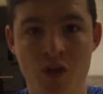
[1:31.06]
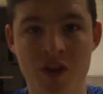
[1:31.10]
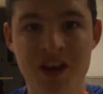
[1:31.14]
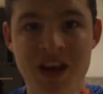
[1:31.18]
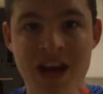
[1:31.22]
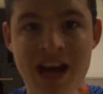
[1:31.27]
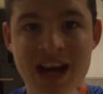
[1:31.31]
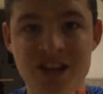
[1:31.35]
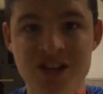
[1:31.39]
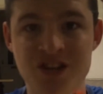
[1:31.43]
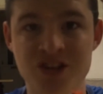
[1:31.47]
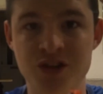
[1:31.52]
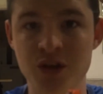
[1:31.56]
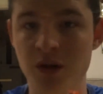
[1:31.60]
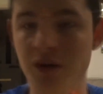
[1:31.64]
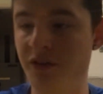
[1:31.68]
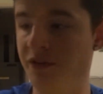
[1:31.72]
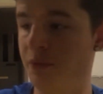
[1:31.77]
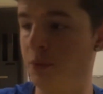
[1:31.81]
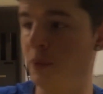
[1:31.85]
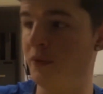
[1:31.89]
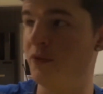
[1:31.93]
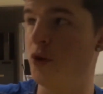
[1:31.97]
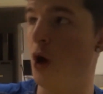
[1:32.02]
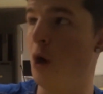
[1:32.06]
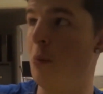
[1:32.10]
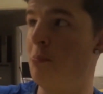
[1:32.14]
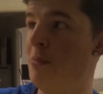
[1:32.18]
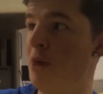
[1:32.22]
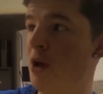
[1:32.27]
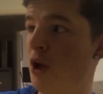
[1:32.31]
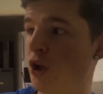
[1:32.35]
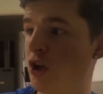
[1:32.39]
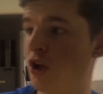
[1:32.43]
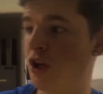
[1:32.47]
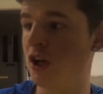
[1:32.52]
the nice stuff. We've got
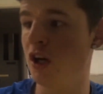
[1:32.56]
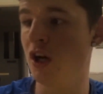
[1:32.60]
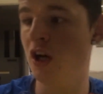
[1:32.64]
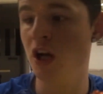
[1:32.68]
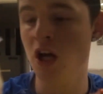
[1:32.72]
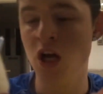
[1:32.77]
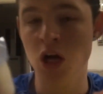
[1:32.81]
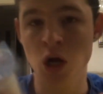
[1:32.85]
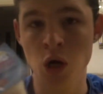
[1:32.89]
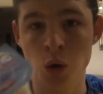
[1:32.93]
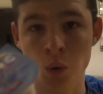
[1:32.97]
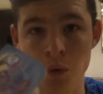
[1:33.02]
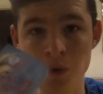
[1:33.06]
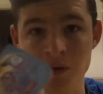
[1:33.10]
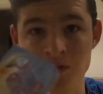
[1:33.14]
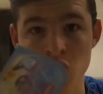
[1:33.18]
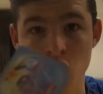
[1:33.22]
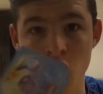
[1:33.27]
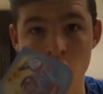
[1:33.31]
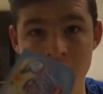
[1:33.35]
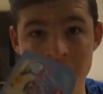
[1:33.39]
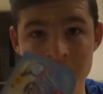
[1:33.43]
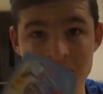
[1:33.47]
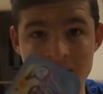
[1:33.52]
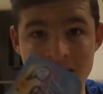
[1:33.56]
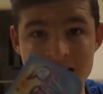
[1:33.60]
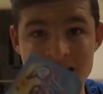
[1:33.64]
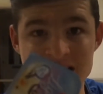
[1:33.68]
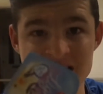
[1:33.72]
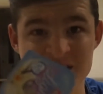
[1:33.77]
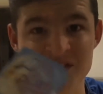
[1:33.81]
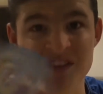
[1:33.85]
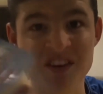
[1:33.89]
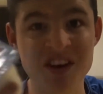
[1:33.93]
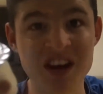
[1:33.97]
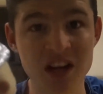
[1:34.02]
milk. We've got a
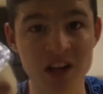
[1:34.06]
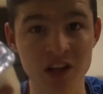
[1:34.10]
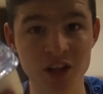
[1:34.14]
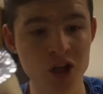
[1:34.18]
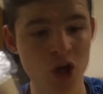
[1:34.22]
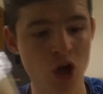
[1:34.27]
nice vanilla